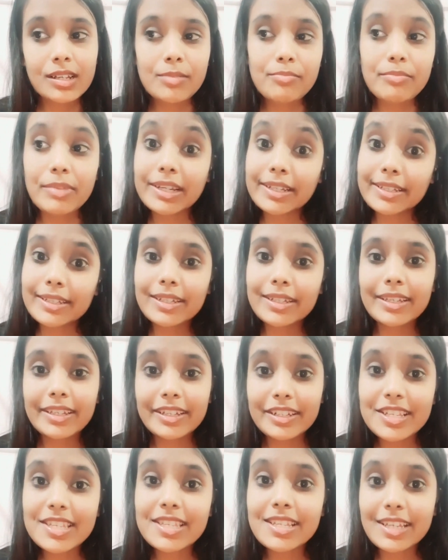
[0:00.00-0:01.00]
But
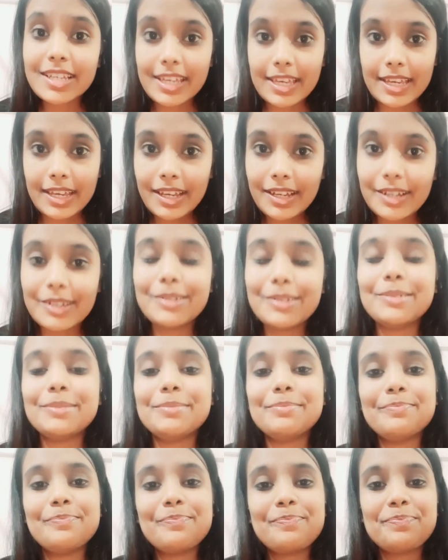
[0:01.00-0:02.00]
here's the kick.
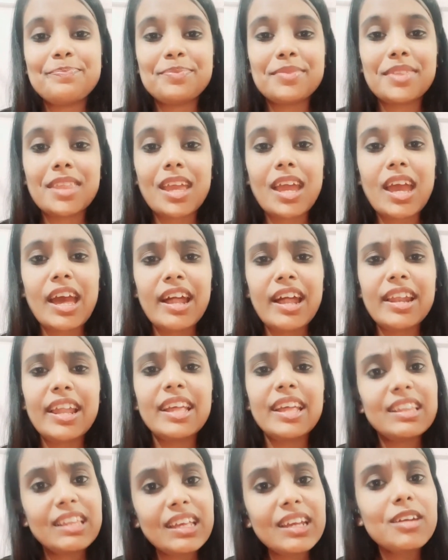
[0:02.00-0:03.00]
And I
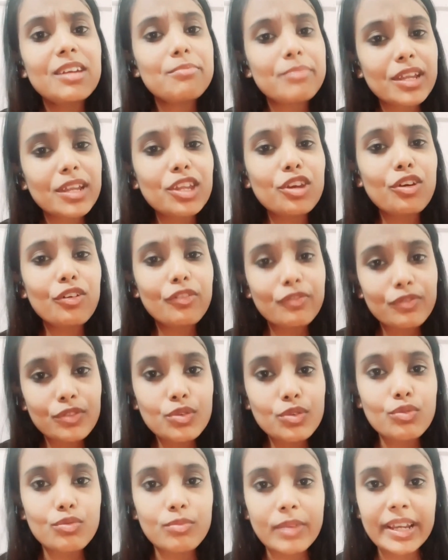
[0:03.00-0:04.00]
think many of
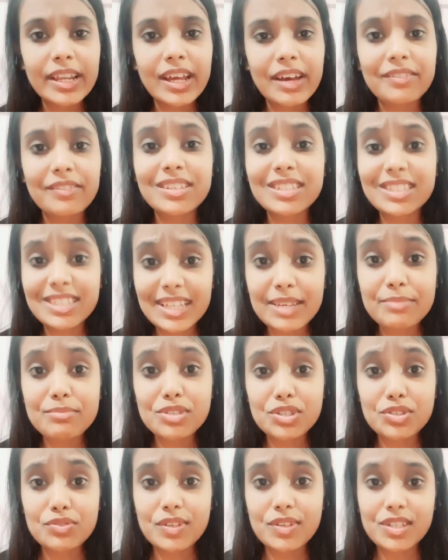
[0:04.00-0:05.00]
you might have the same
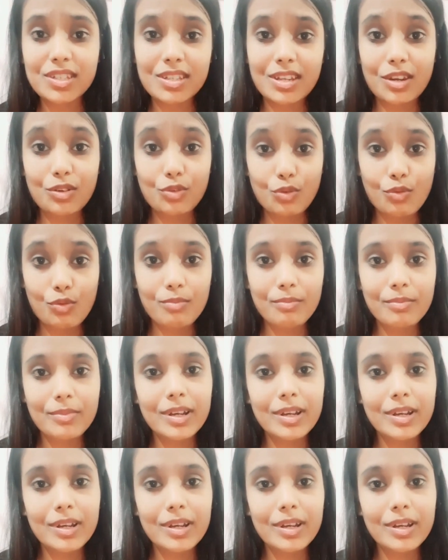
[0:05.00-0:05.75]
situation at home.